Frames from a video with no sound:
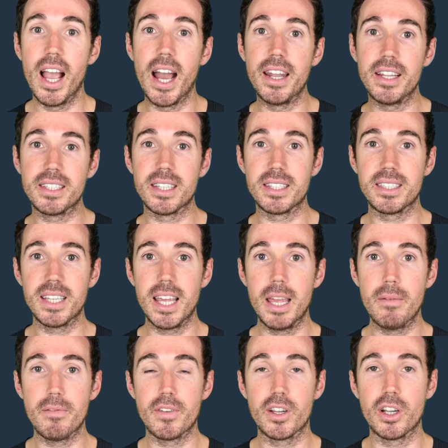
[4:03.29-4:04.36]
And it's the
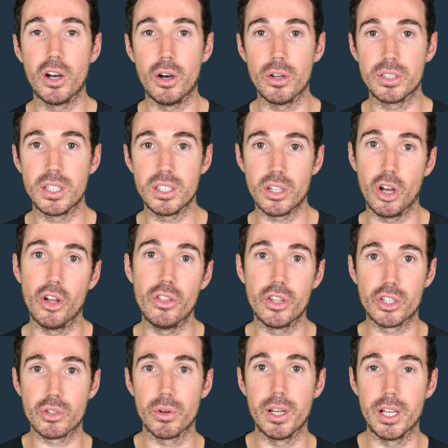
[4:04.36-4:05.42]
same for courses on
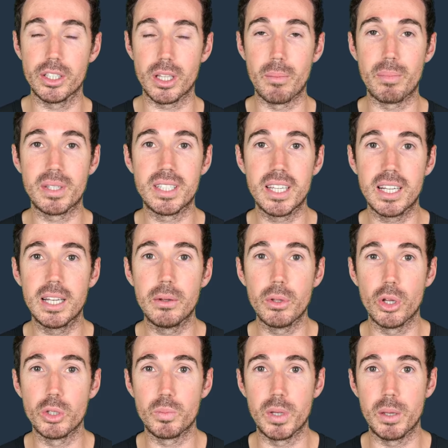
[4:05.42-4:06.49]
the trails, and particularly
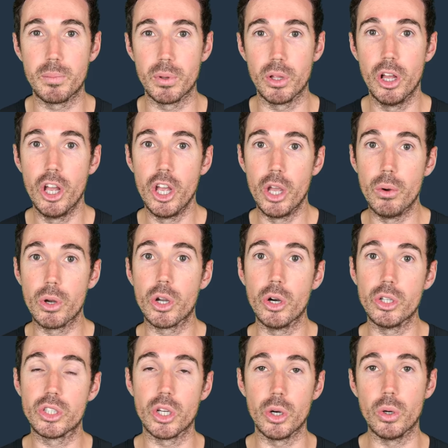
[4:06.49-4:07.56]
with those people who are
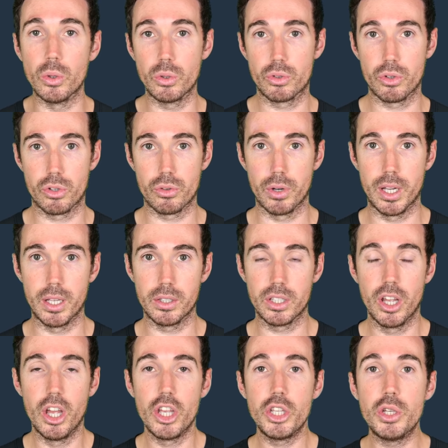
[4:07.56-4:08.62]
going to ultra trails.
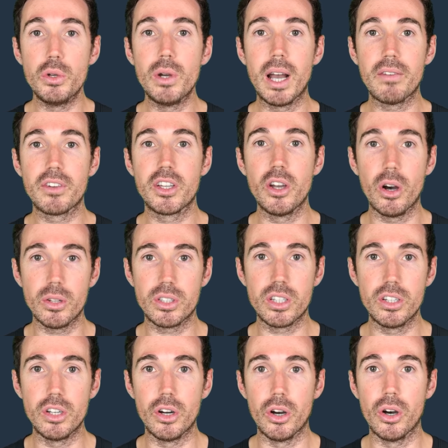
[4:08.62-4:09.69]
You have got
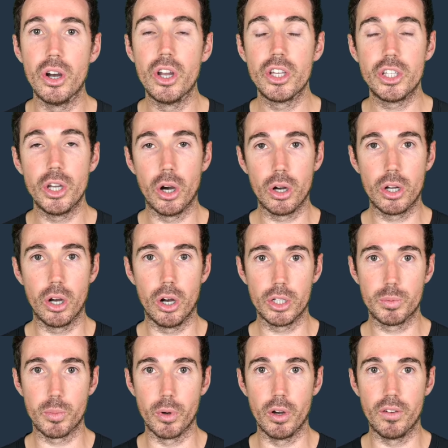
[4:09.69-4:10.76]
to know your
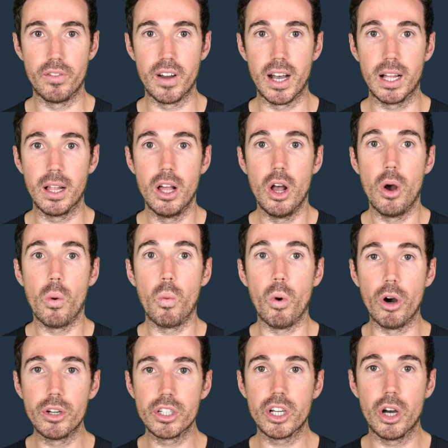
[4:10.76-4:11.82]
course profile.
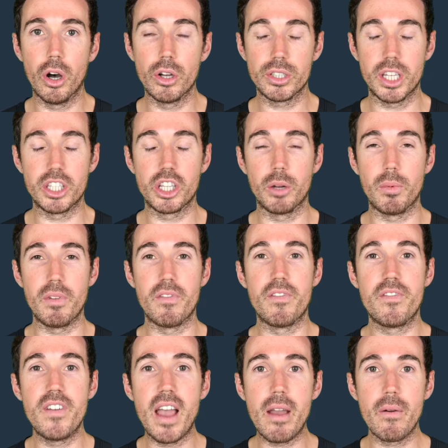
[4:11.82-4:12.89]
One course is going to be
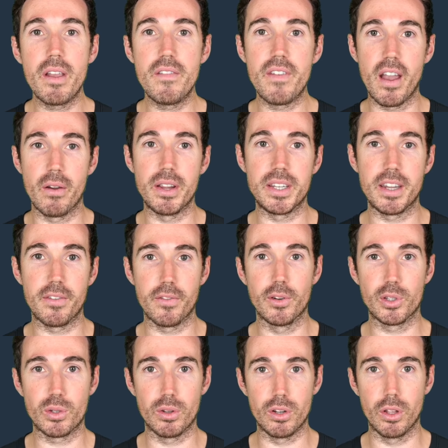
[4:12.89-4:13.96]
very, very
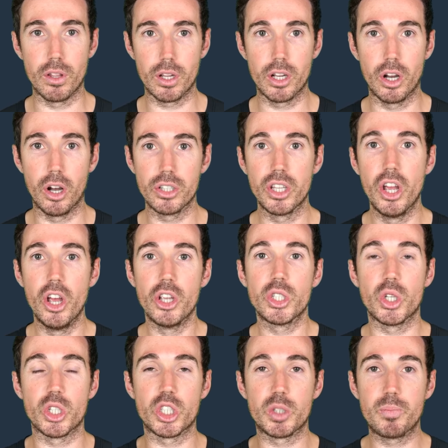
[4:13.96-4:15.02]
different to another course.
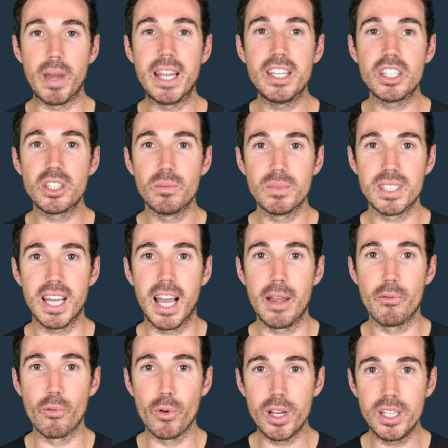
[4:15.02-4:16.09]
So spend some
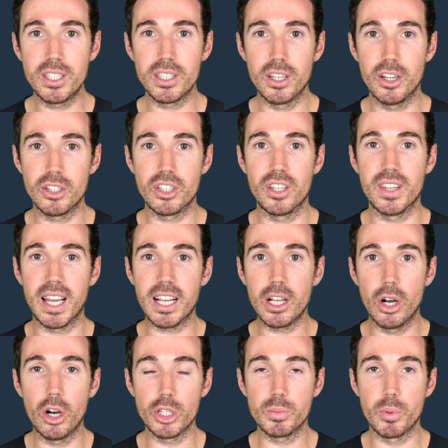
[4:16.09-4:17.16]
time researching that
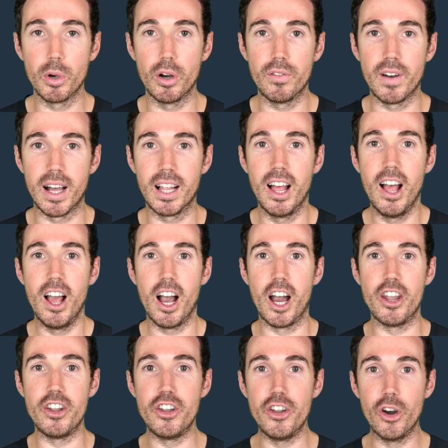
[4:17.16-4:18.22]
course profile
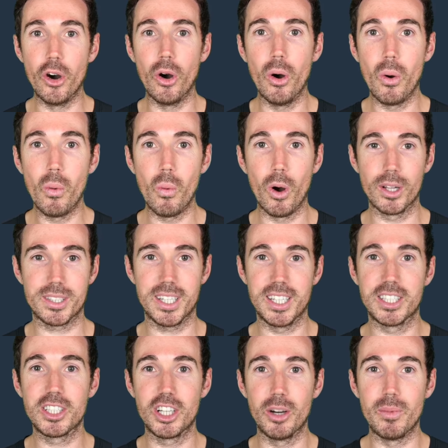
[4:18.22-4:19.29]
and know what
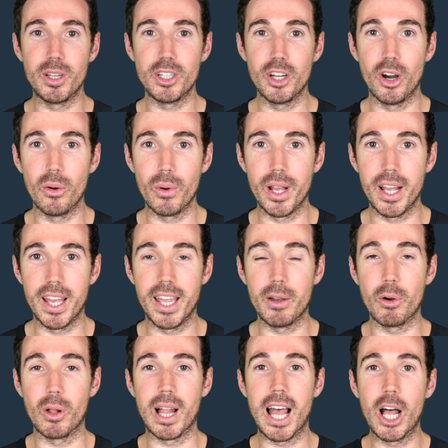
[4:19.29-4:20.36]
is coming your way.
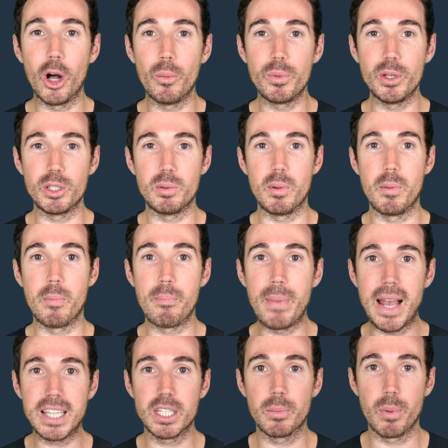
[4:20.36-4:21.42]
It will help you to be
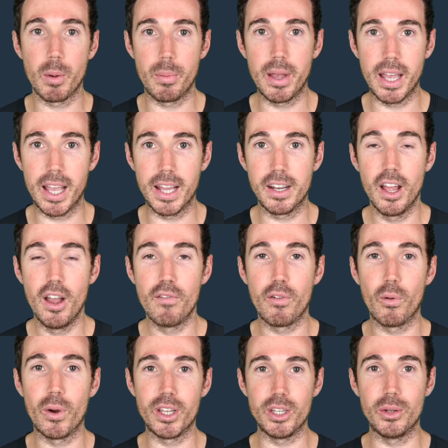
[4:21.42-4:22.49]
better prepared
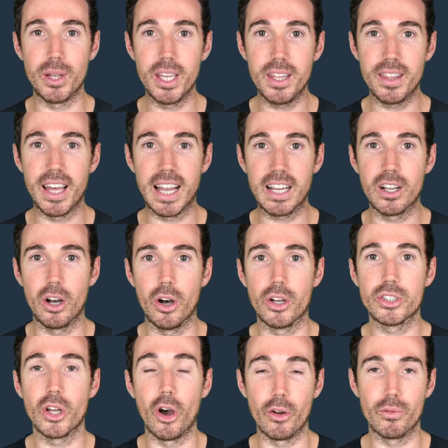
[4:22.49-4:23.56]
for when you hit that
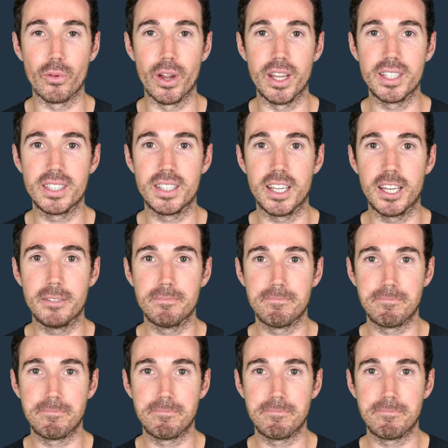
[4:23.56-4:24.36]
course on race day.